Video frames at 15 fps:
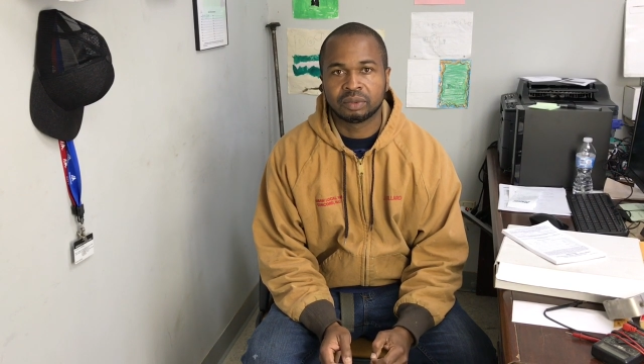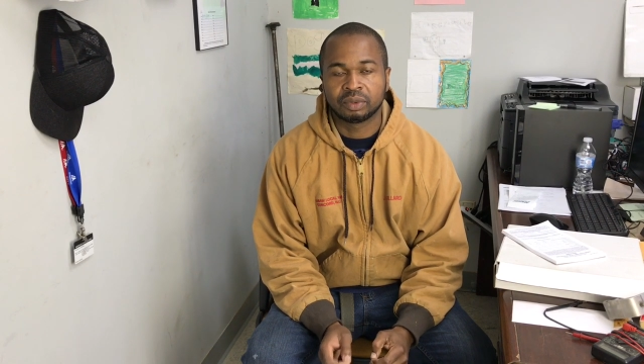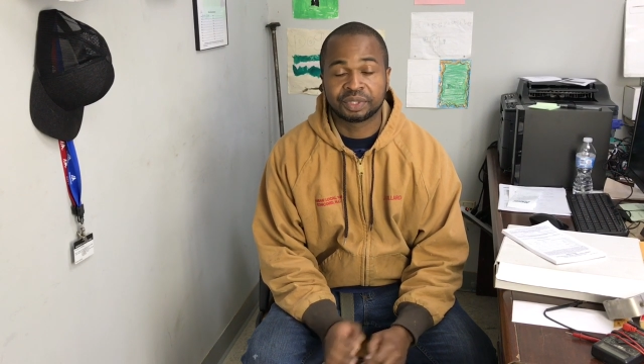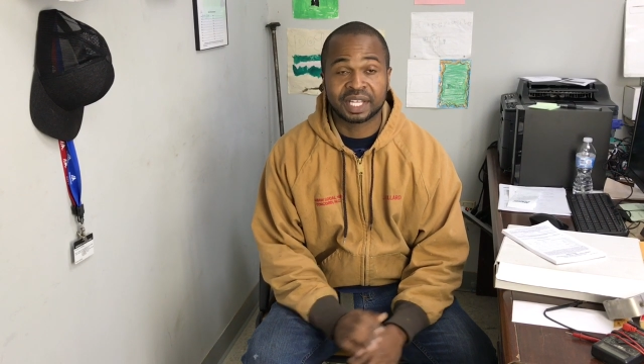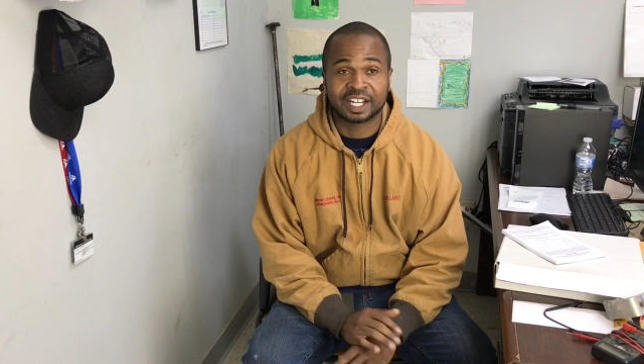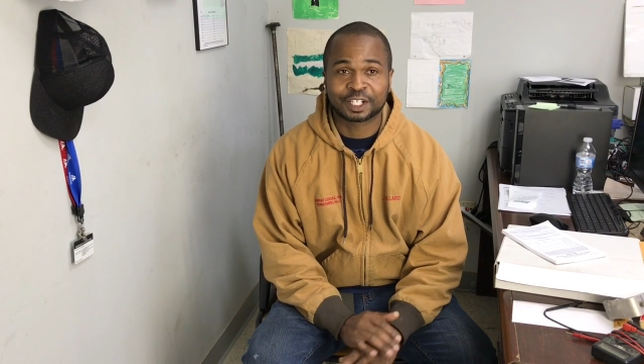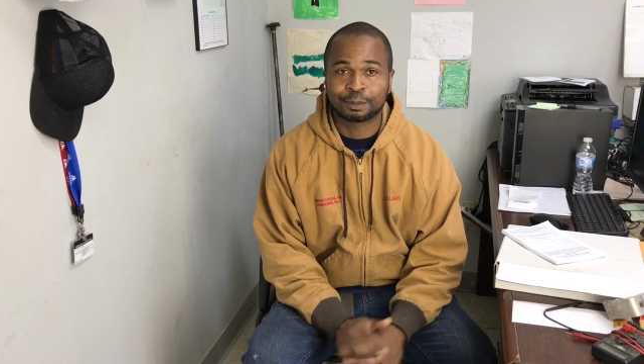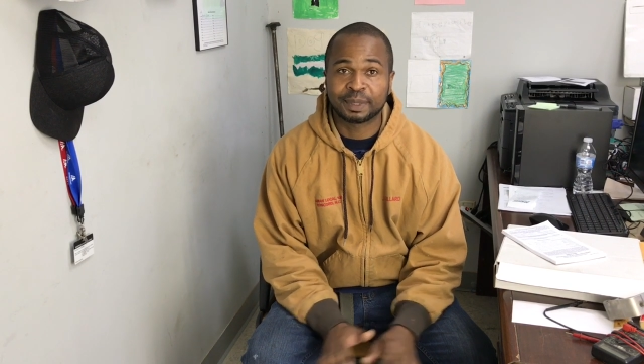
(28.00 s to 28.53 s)

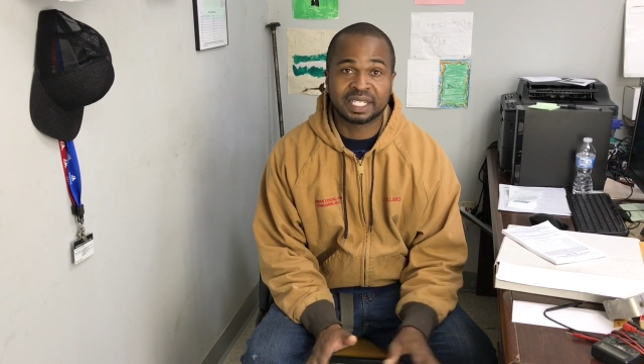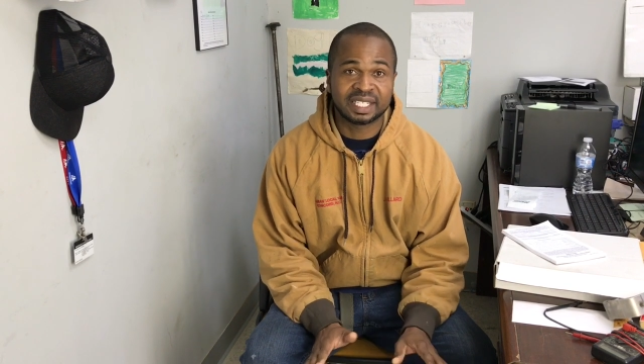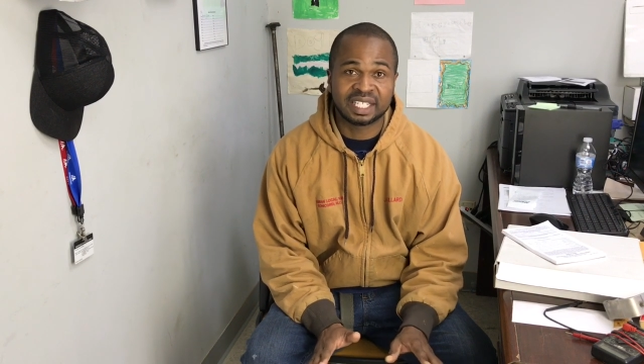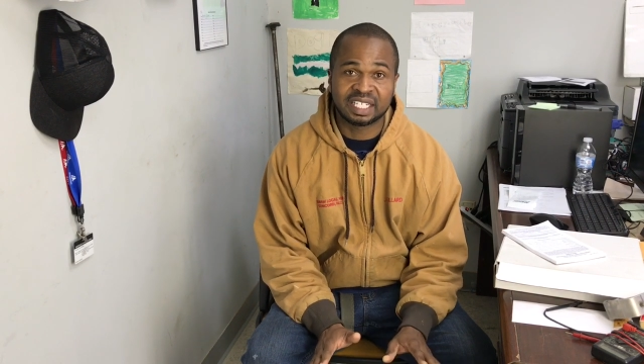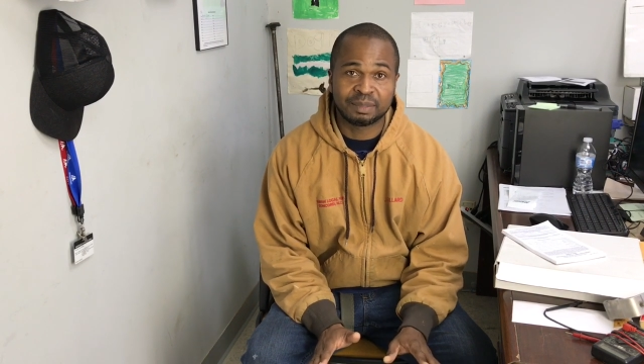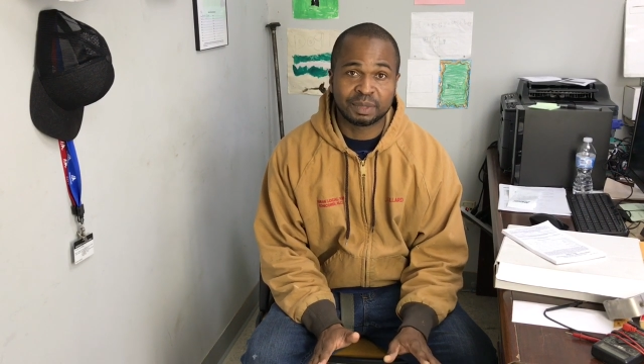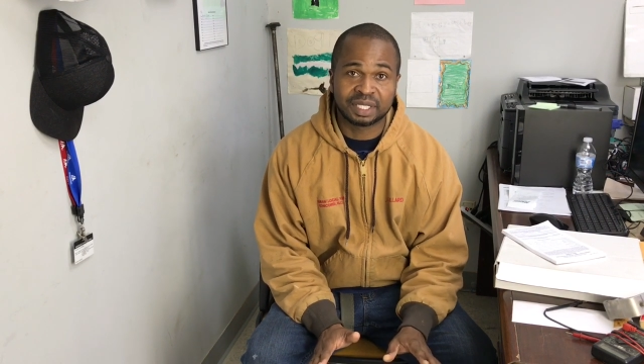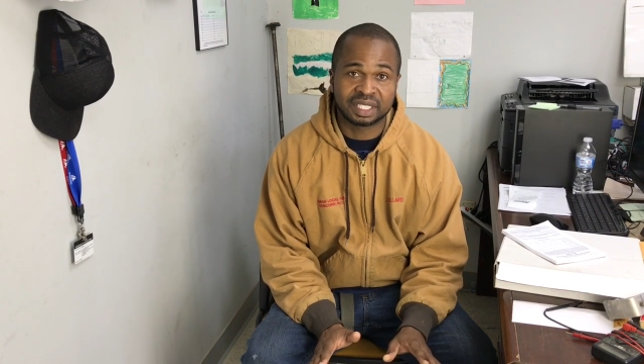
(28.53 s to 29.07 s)
without spending
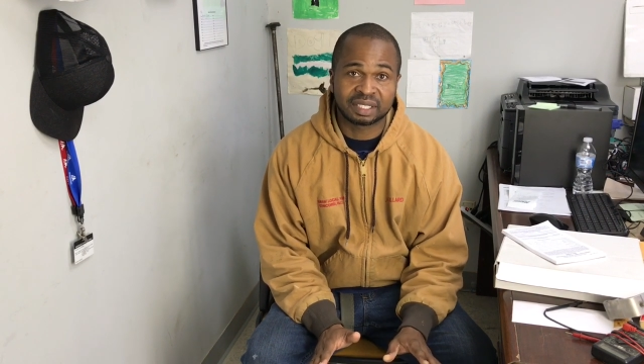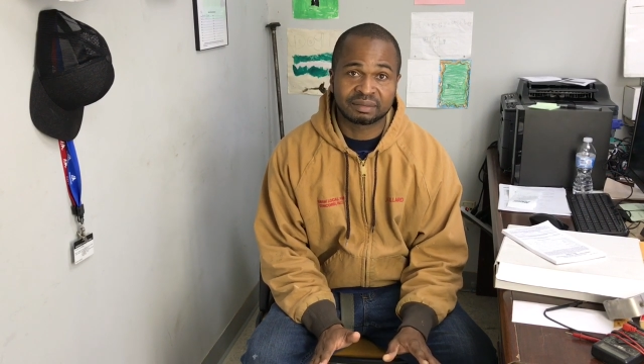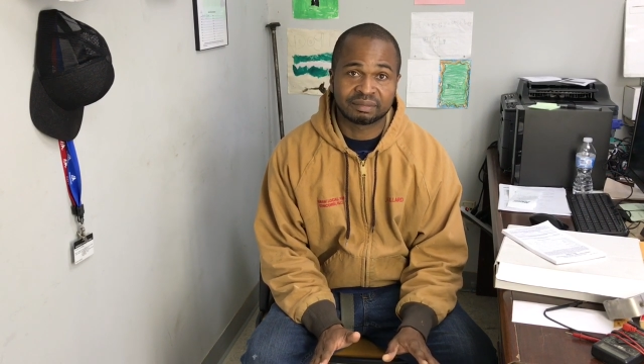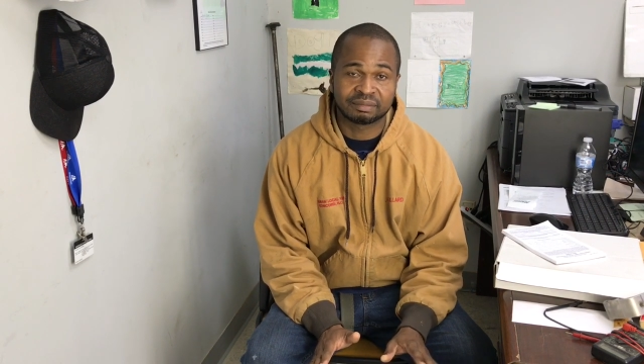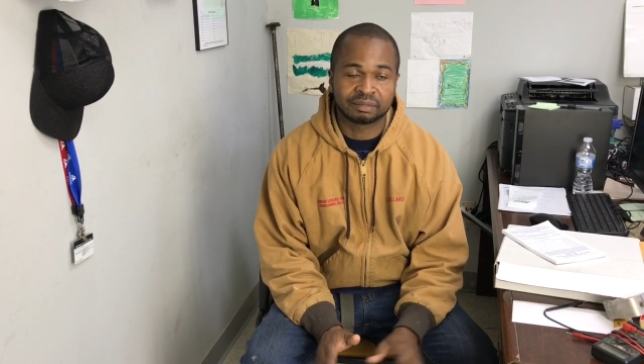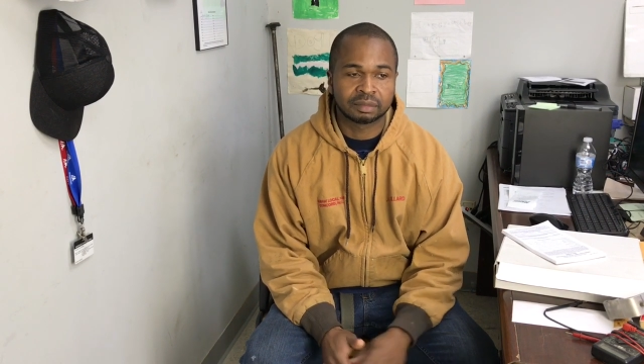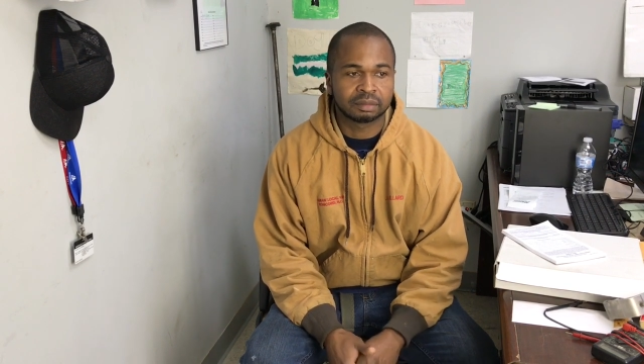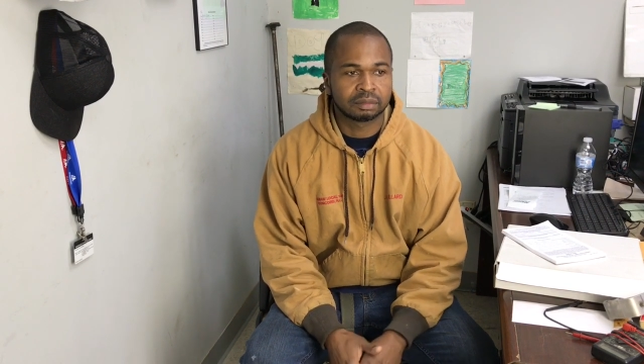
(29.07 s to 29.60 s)
any money.
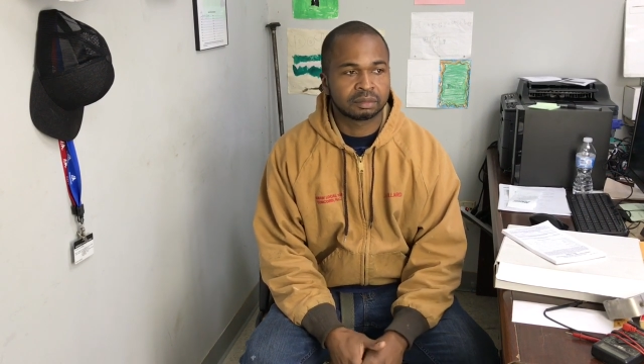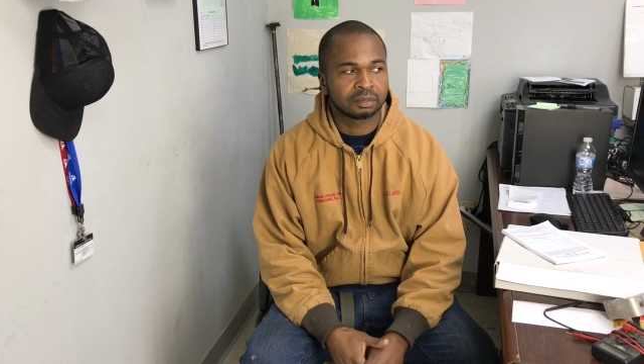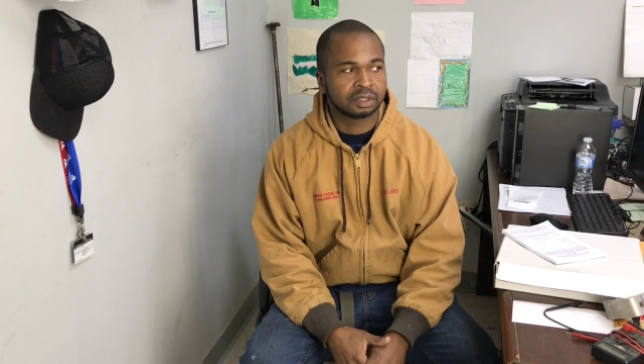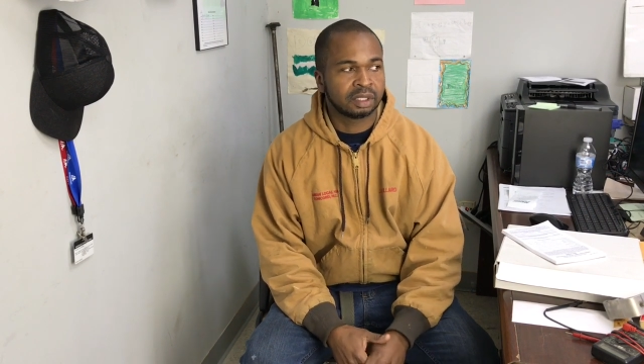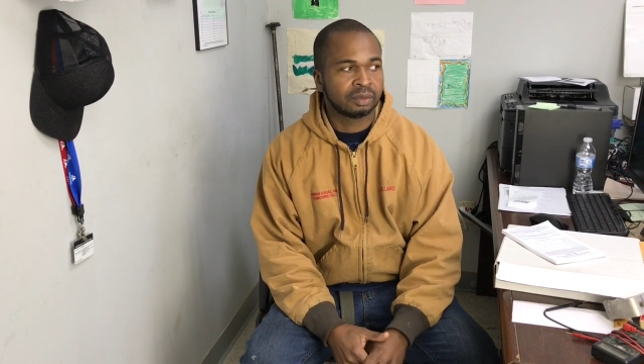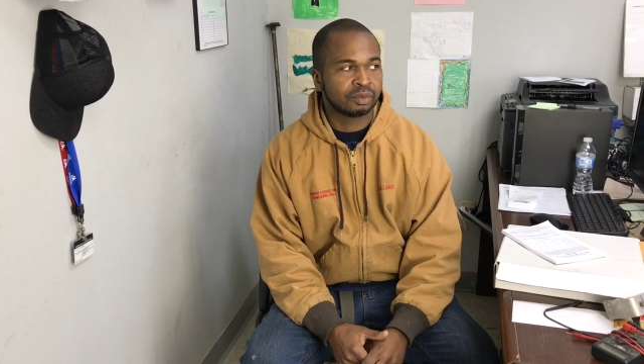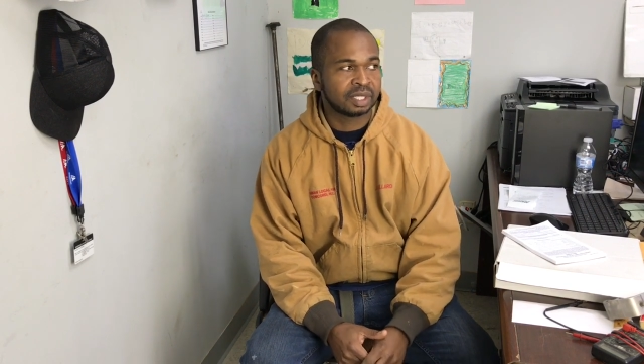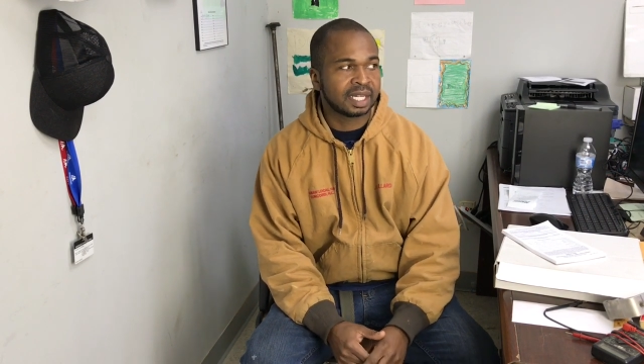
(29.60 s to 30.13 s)
And